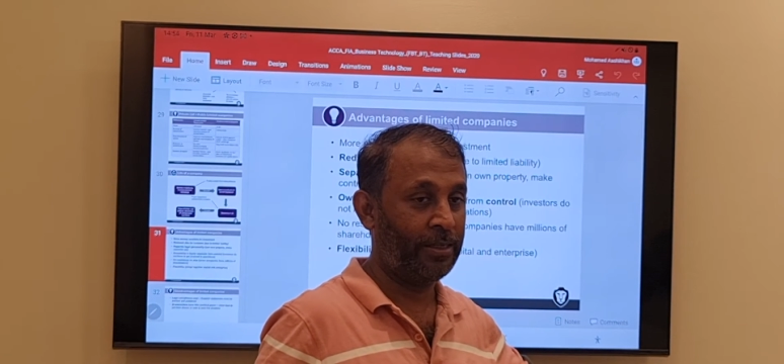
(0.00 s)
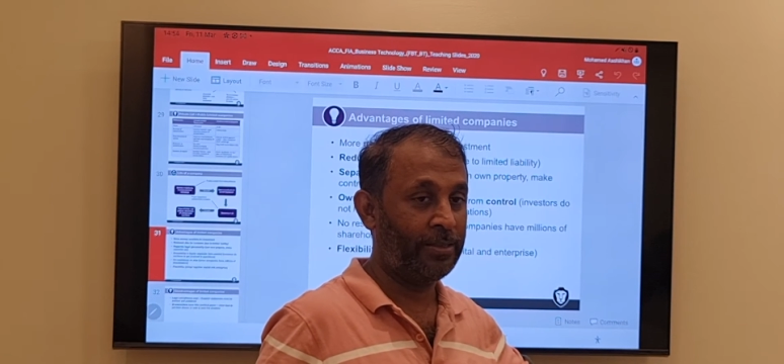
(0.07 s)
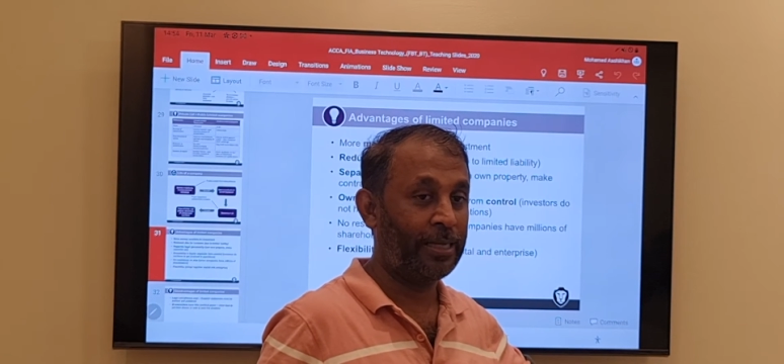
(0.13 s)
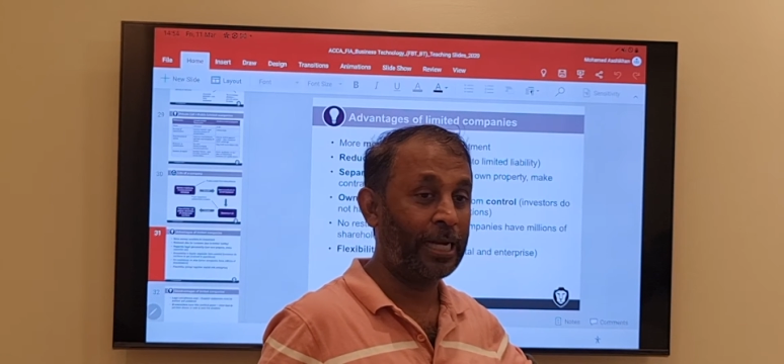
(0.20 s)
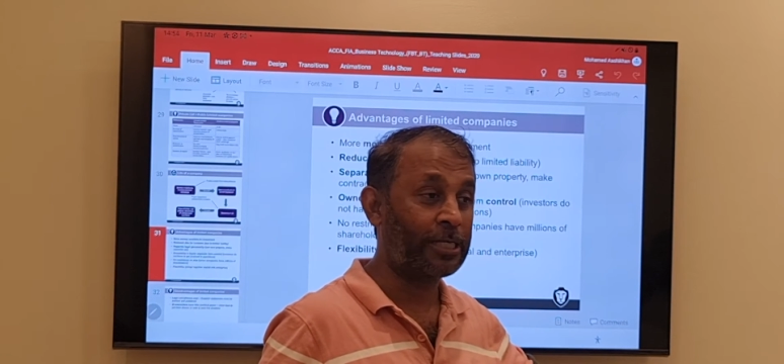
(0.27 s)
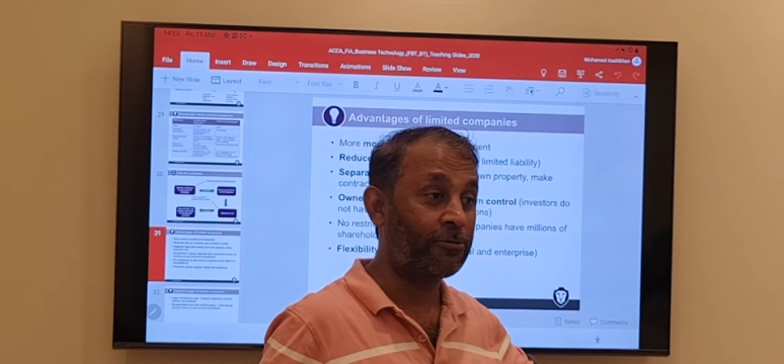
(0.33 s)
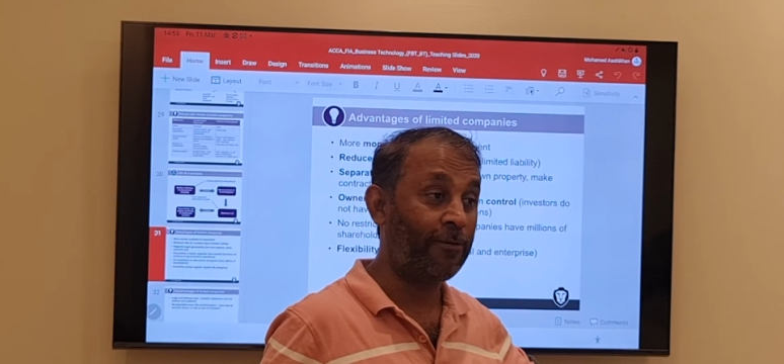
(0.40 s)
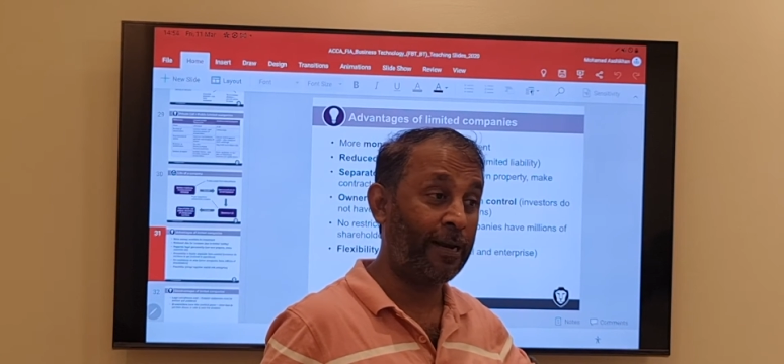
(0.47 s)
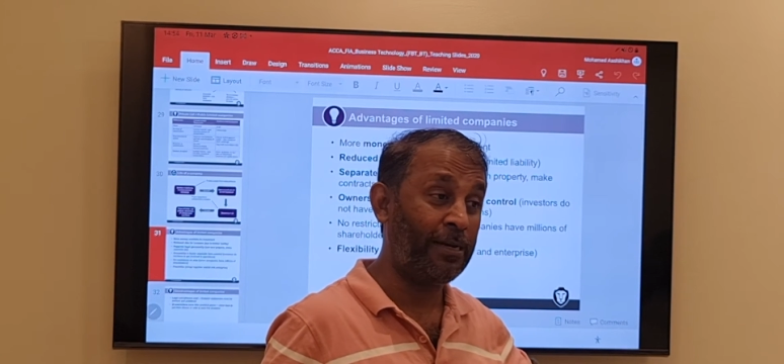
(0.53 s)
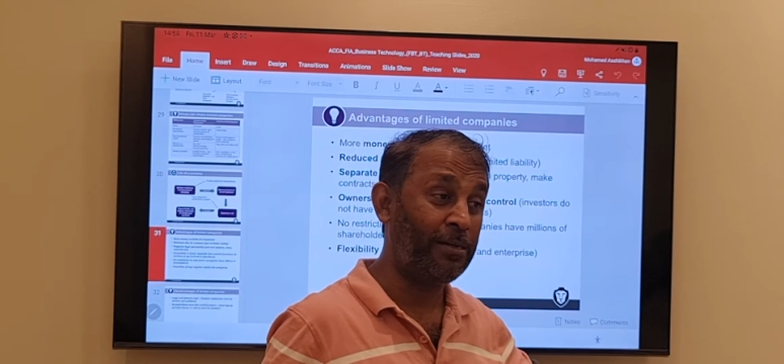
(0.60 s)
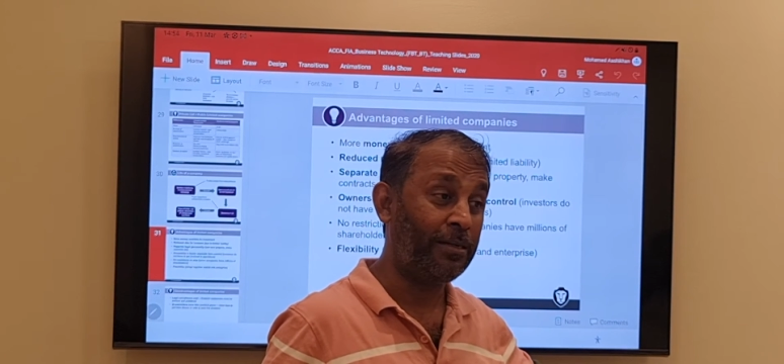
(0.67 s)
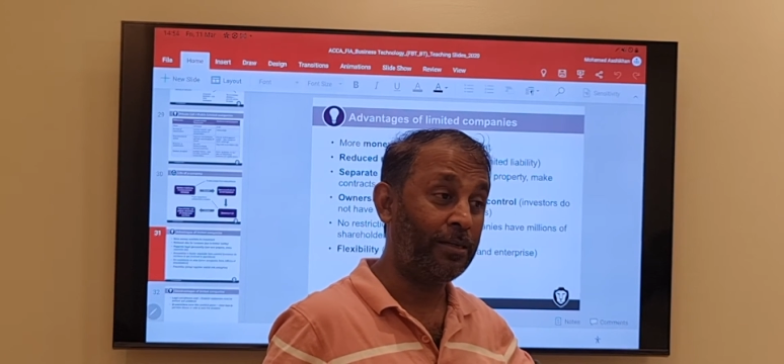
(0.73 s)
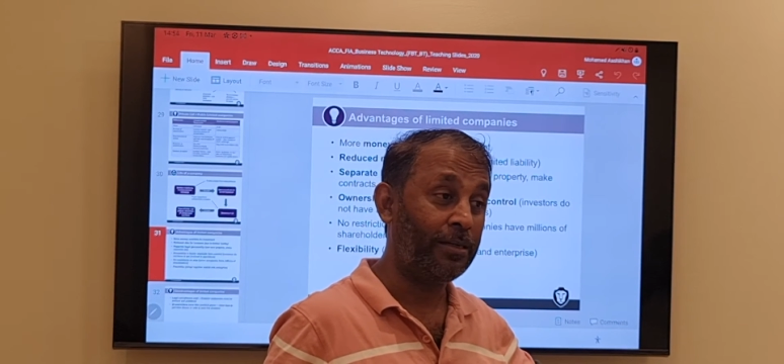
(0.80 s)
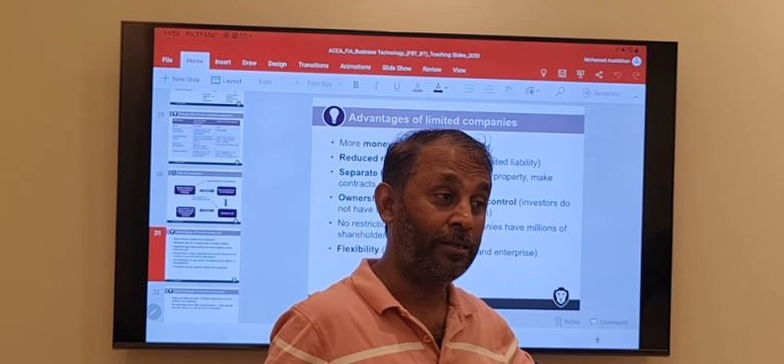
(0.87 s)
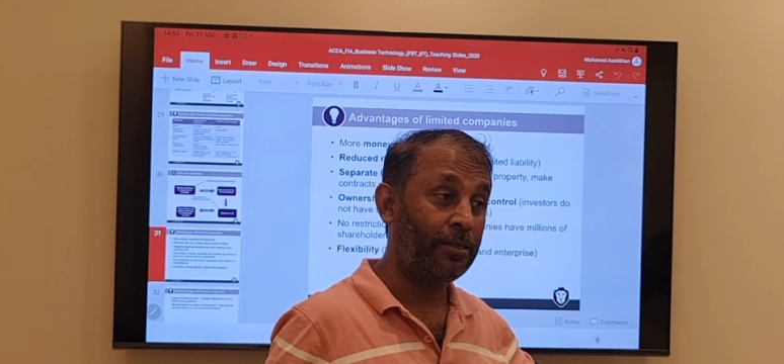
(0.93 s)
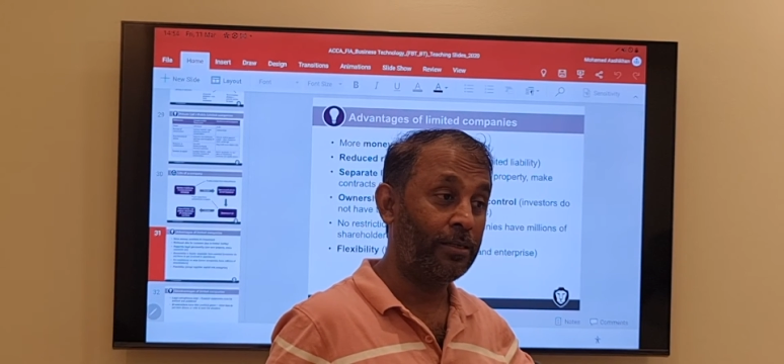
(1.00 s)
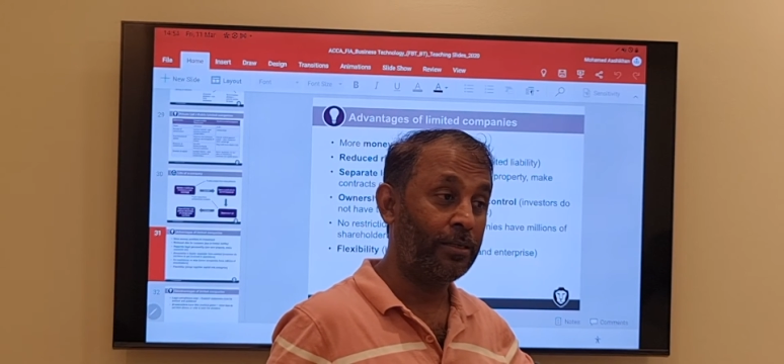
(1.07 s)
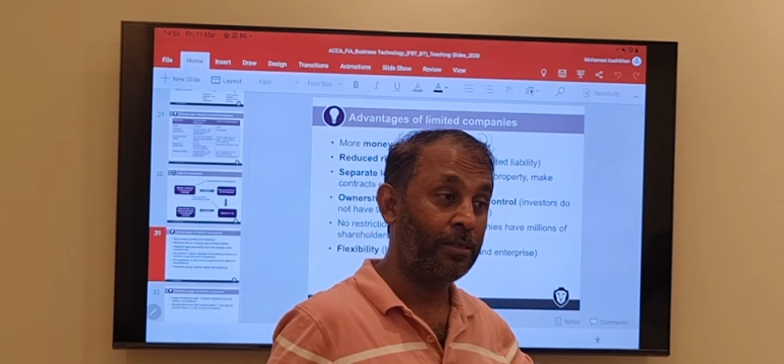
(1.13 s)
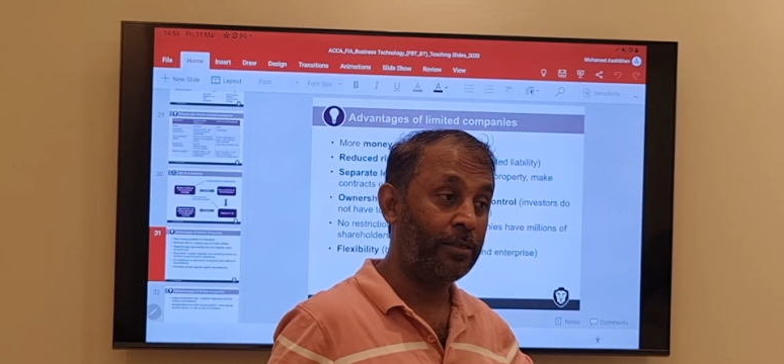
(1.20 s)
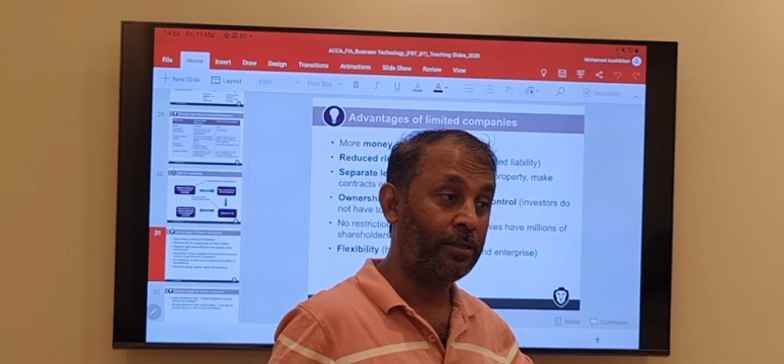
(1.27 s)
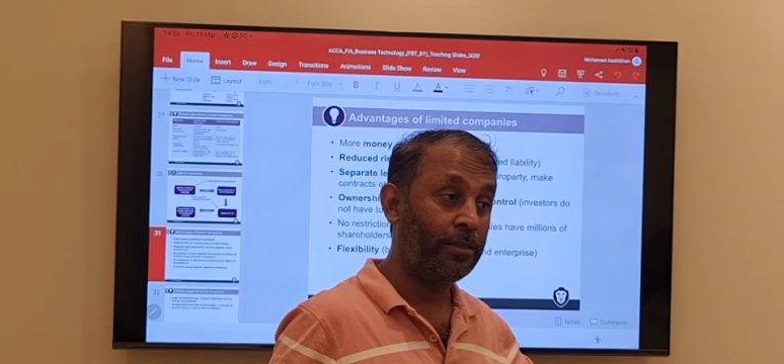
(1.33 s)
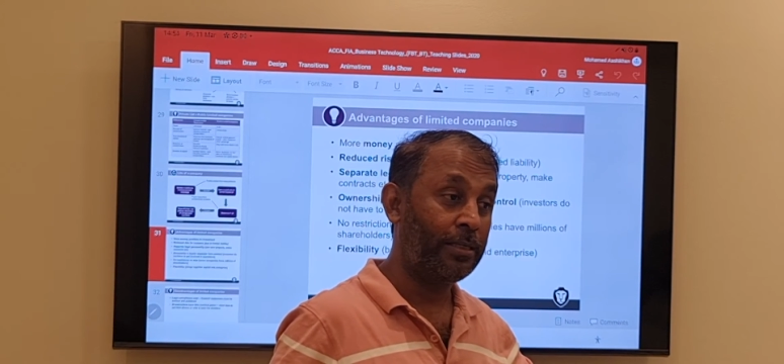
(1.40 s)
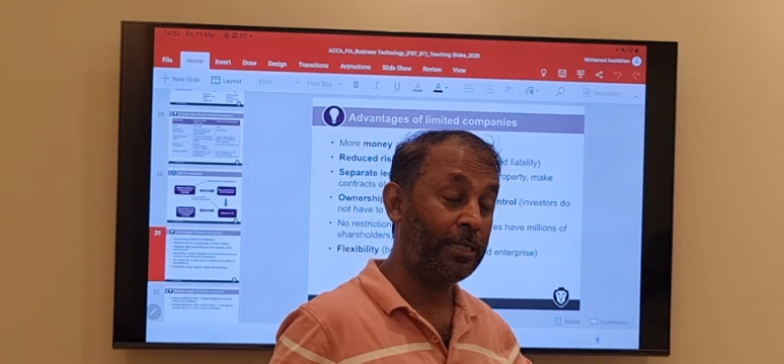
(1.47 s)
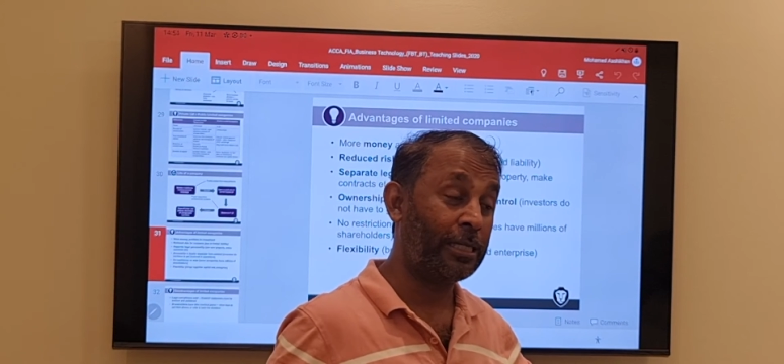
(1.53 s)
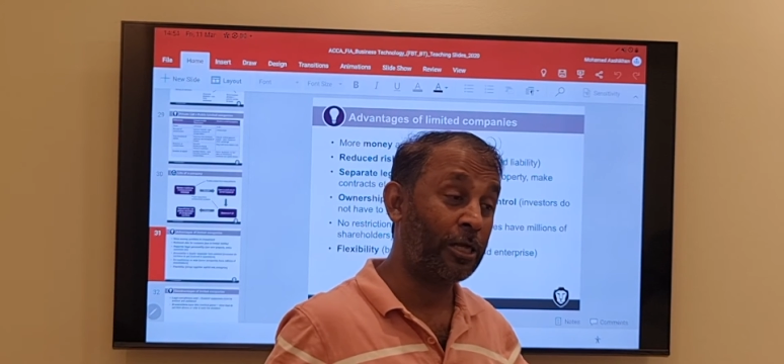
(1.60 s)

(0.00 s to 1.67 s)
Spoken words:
That's when it's